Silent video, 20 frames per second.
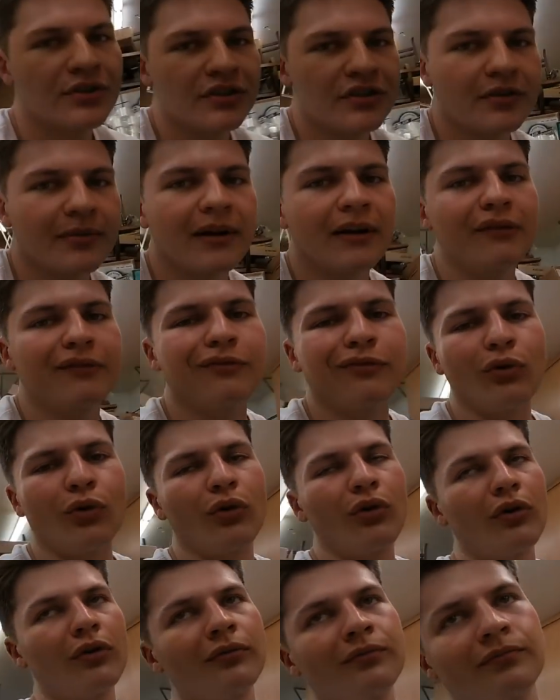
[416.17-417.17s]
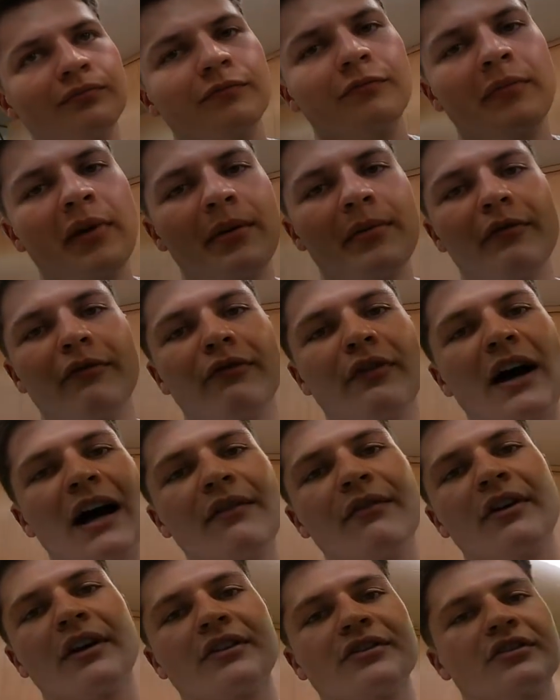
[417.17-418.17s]
we just about four, maybe
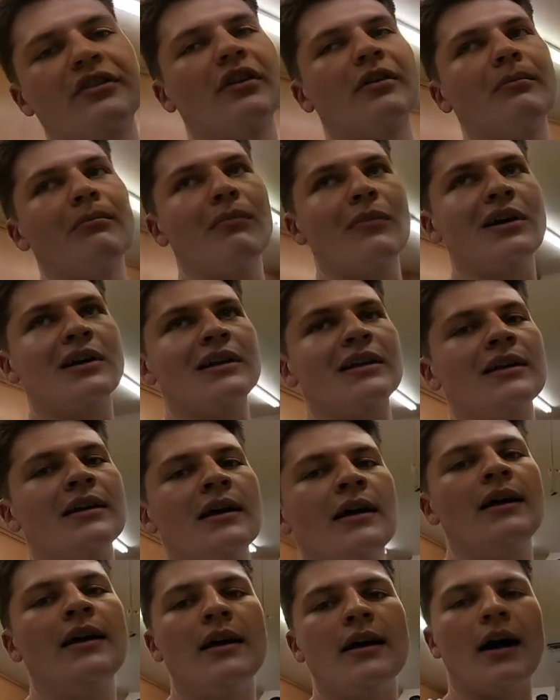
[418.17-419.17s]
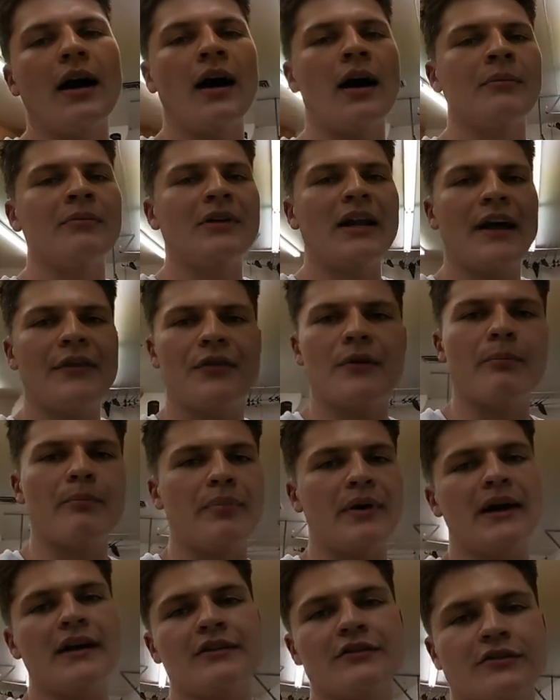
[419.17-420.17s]
5x our money. Um, not the
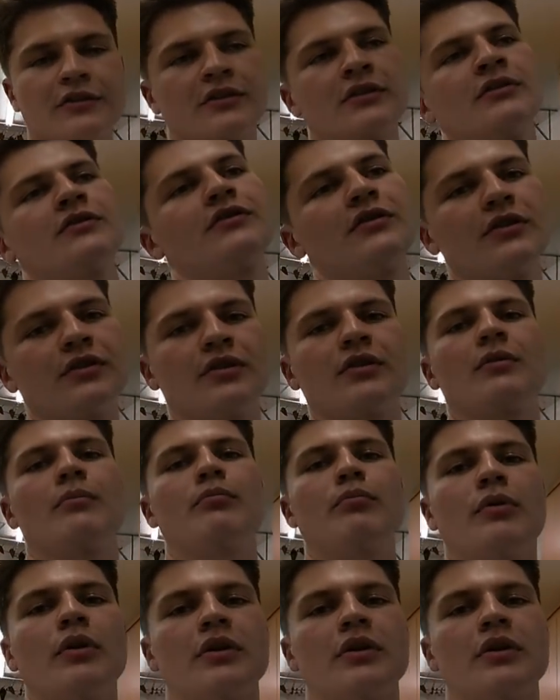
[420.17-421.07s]
best considering